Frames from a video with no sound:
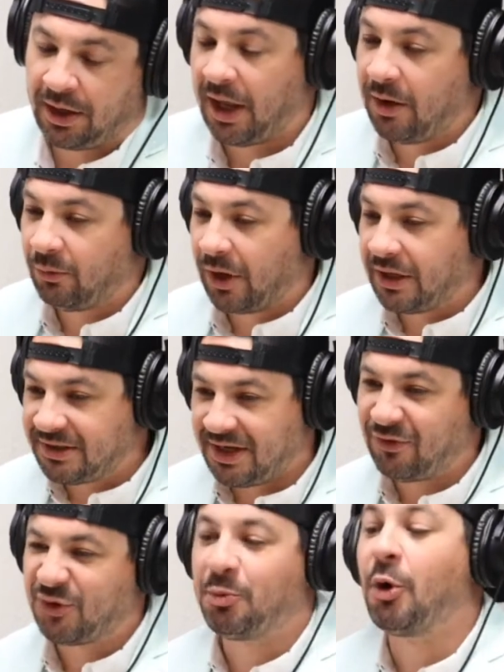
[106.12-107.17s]
again, we're gonna
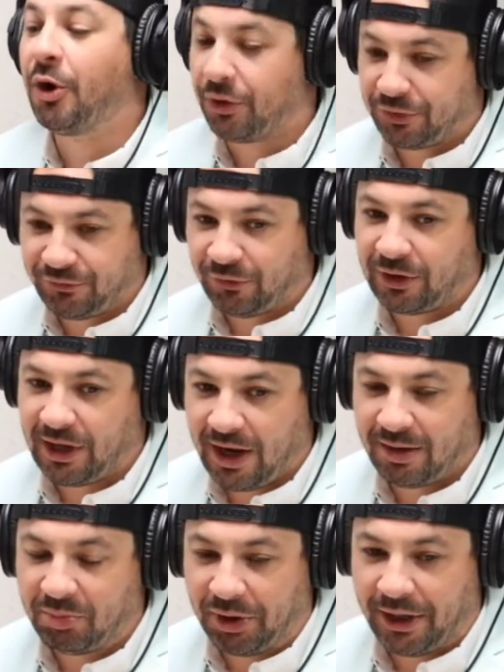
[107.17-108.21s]
save the spoilers for the
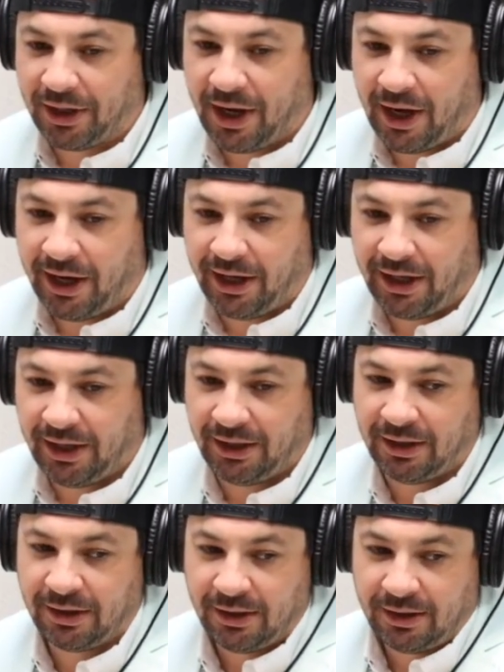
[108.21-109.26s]
end, but
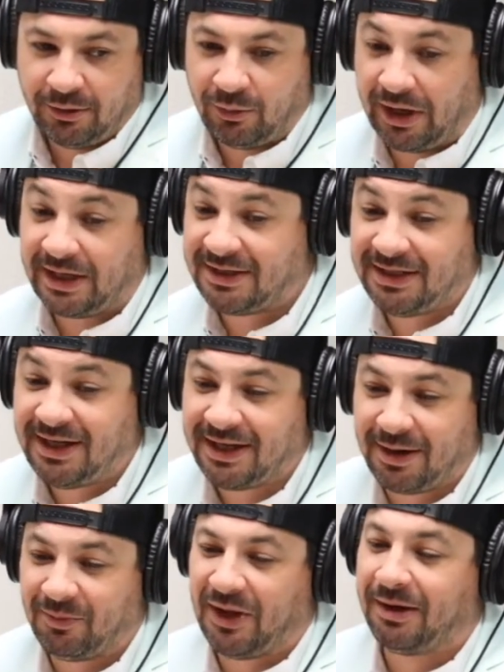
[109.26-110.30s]
when I see
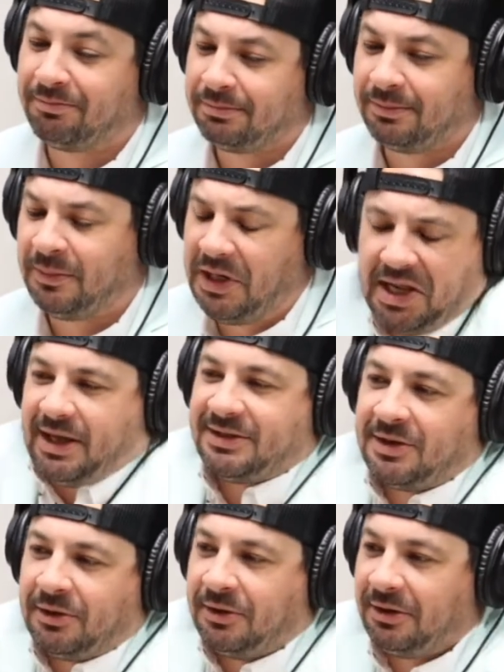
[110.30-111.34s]
it, I'm like, yeah,
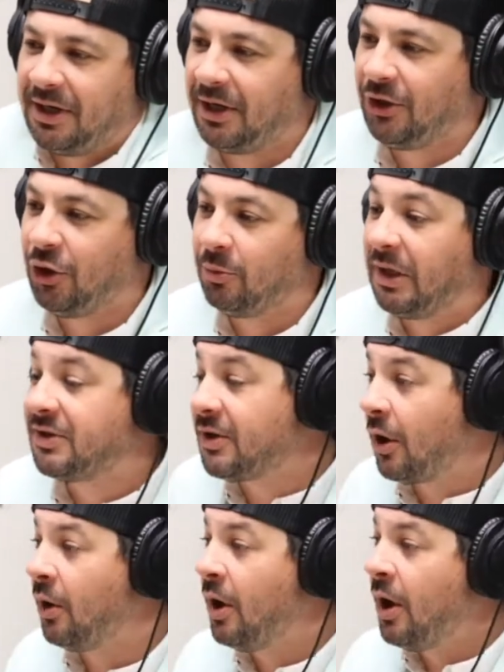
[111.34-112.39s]
that's clearly a human. So